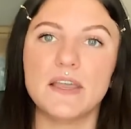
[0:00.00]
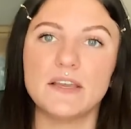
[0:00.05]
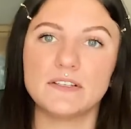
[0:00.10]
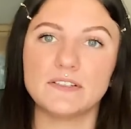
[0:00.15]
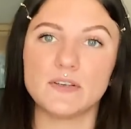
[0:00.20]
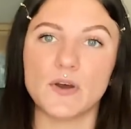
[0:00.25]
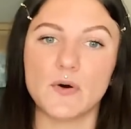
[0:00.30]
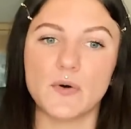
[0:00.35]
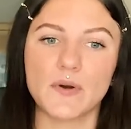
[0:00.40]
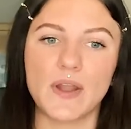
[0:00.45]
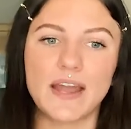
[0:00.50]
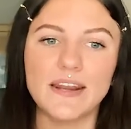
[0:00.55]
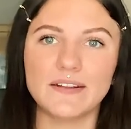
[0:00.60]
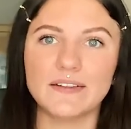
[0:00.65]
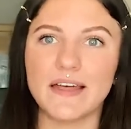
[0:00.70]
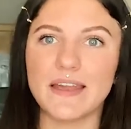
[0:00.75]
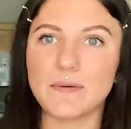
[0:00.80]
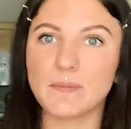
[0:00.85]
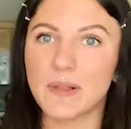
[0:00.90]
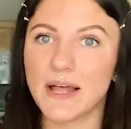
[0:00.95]
So kind of
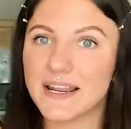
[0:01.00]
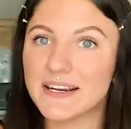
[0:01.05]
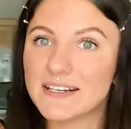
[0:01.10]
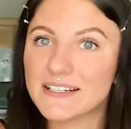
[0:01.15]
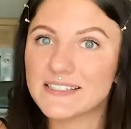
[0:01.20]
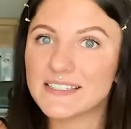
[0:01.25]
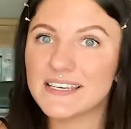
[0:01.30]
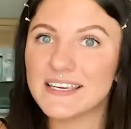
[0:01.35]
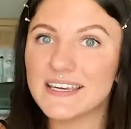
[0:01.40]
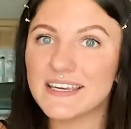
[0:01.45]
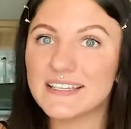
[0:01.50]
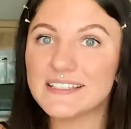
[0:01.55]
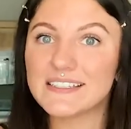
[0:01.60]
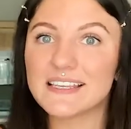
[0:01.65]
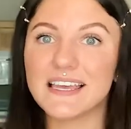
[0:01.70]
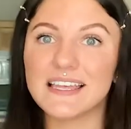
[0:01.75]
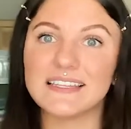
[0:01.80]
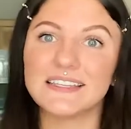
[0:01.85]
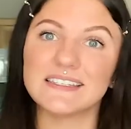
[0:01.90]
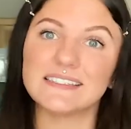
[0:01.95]
like planting seeds
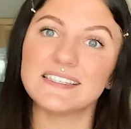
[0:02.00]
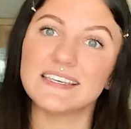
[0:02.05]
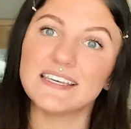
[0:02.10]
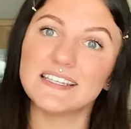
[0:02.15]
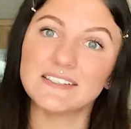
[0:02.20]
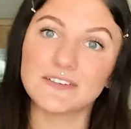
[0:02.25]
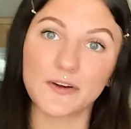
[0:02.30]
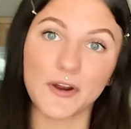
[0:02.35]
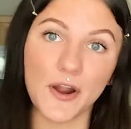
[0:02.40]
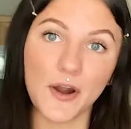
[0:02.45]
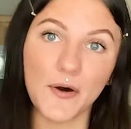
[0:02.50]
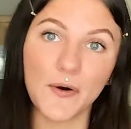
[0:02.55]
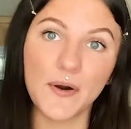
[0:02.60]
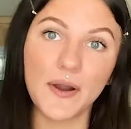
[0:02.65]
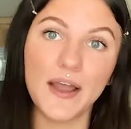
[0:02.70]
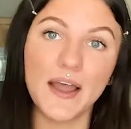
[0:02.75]
and the seeds grow.